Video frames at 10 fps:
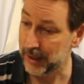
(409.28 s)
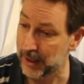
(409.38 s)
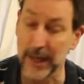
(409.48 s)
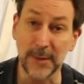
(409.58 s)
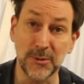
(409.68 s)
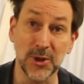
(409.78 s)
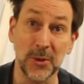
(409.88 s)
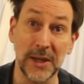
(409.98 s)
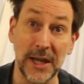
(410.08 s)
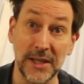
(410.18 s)
I am
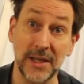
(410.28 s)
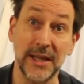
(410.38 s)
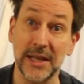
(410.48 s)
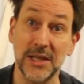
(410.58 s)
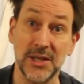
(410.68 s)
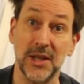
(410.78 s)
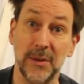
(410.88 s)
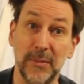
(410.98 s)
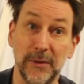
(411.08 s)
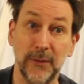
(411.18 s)
sorry that I didn't get this
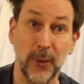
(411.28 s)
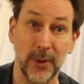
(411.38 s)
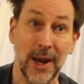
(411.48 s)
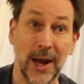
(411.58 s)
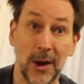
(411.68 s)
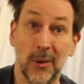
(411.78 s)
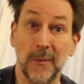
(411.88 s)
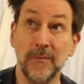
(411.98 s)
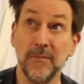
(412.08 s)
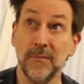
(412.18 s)
done before now.
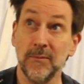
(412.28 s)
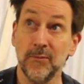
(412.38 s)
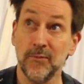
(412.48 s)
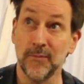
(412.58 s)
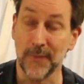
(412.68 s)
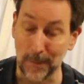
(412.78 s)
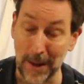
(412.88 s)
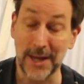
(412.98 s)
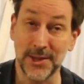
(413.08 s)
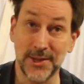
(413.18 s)
The
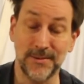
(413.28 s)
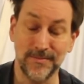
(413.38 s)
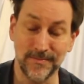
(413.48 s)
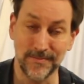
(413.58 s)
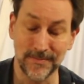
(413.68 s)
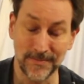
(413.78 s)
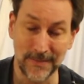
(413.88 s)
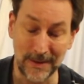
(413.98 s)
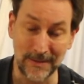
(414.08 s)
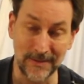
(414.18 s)
past
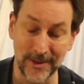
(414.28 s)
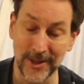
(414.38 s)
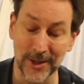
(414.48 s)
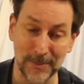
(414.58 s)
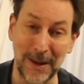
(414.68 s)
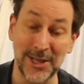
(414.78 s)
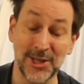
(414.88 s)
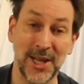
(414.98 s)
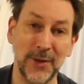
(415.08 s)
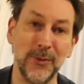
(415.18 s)

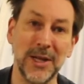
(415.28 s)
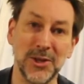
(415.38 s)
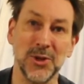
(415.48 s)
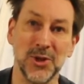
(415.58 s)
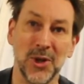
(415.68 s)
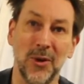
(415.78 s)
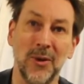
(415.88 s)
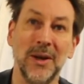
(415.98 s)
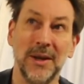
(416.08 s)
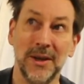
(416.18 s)
10 weeks or
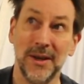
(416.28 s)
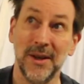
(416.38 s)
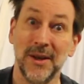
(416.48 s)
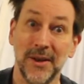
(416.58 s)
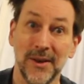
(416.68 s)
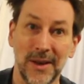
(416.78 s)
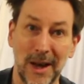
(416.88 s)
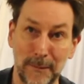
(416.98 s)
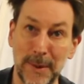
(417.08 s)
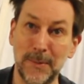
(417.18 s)
so
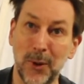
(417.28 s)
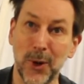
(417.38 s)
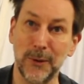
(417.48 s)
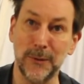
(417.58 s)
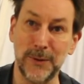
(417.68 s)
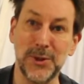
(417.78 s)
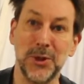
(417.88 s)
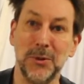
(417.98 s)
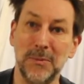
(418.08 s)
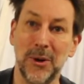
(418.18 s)
have been more of a
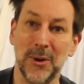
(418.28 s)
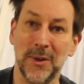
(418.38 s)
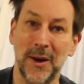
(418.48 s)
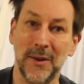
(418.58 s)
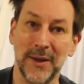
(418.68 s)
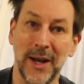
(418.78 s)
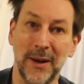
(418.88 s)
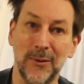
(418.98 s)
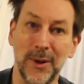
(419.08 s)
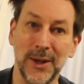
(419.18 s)
physical marathon than
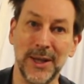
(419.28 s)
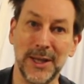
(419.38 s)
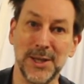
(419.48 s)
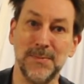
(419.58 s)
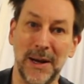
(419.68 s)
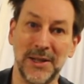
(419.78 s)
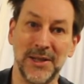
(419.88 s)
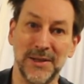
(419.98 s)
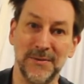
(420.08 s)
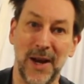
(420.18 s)
I really
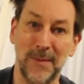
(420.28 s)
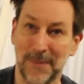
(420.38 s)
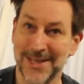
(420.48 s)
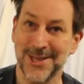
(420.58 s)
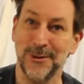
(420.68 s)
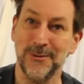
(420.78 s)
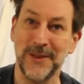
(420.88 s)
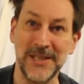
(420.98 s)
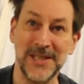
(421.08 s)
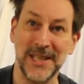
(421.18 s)
expected to find myself
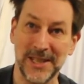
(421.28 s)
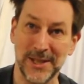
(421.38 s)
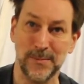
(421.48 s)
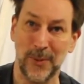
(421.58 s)
facing at this